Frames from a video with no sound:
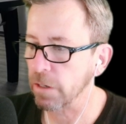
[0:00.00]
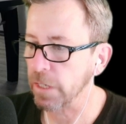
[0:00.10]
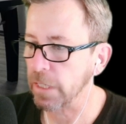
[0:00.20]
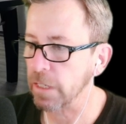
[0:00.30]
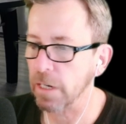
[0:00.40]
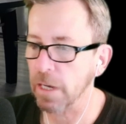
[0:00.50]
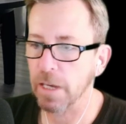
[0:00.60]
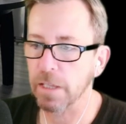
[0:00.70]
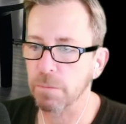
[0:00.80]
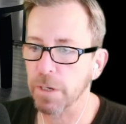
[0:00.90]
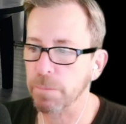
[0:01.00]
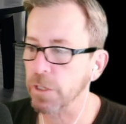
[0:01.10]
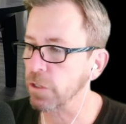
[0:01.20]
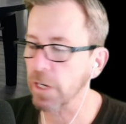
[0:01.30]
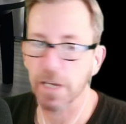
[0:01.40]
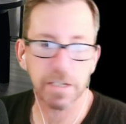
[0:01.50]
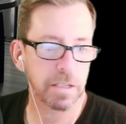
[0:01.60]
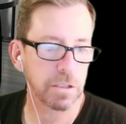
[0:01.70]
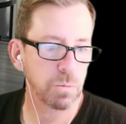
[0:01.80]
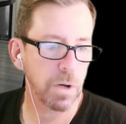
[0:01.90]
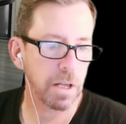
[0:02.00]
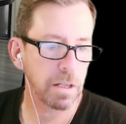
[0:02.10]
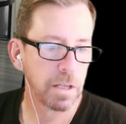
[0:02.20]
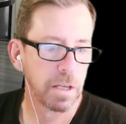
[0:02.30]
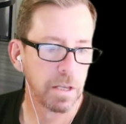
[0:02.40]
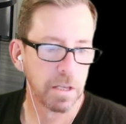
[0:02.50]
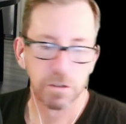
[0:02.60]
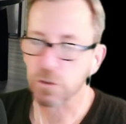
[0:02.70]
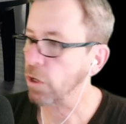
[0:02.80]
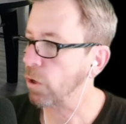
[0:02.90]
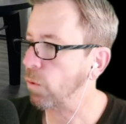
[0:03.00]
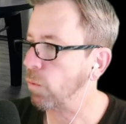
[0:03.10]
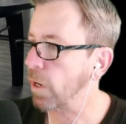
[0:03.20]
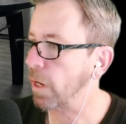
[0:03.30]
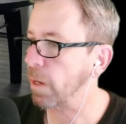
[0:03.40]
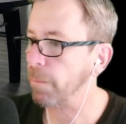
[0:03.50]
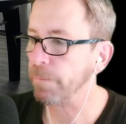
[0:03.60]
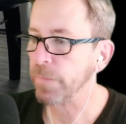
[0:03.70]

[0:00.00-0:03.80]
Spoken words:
an eat-in island might be a good idea as well. So